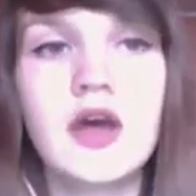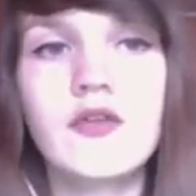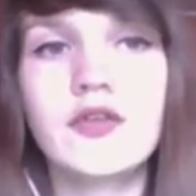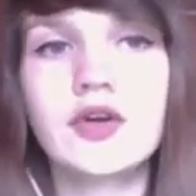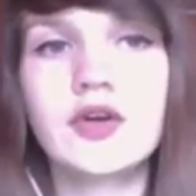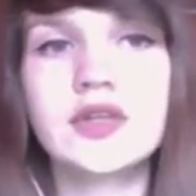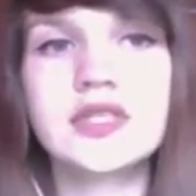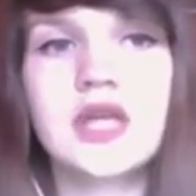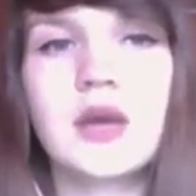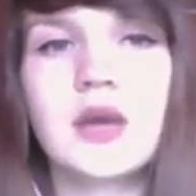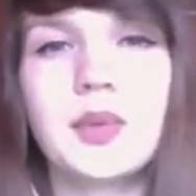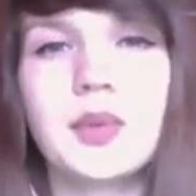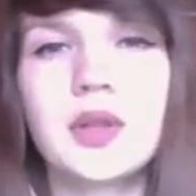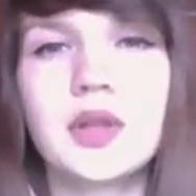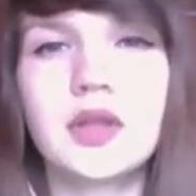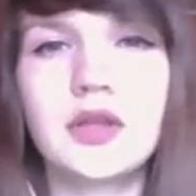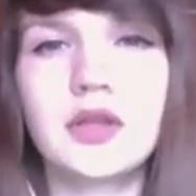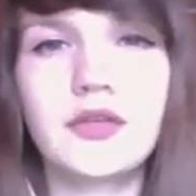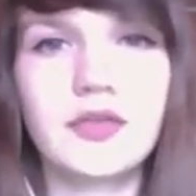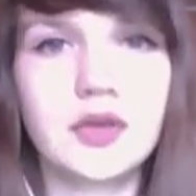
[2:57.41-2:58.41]
For
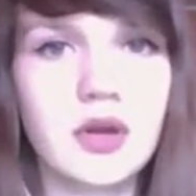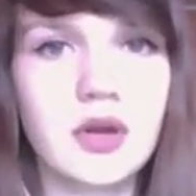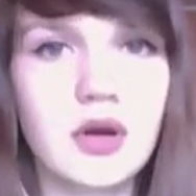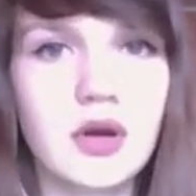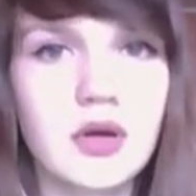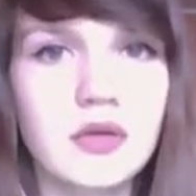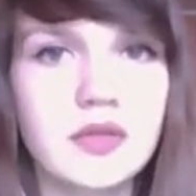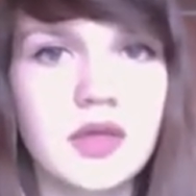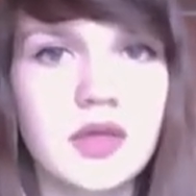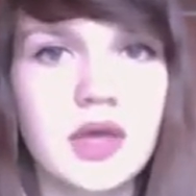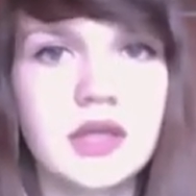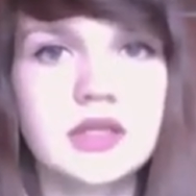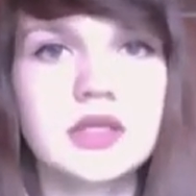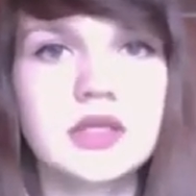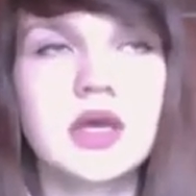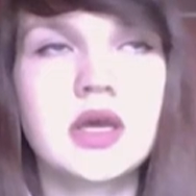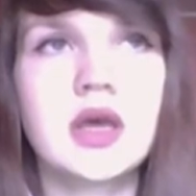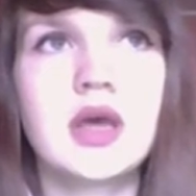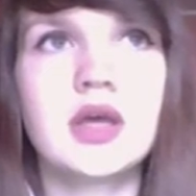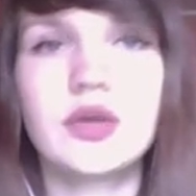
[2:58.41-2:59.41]
example, if you know that
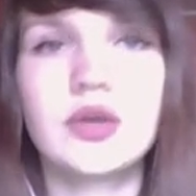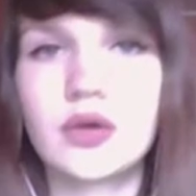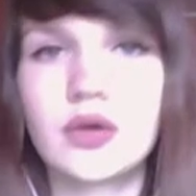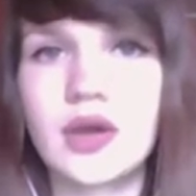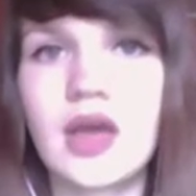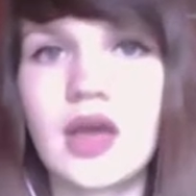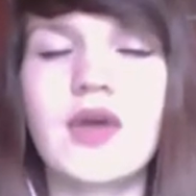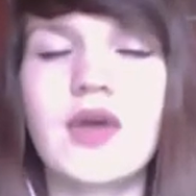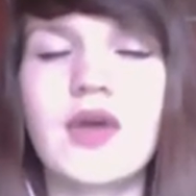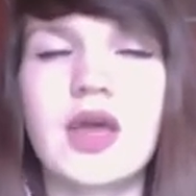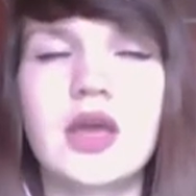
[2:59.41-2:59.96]
you have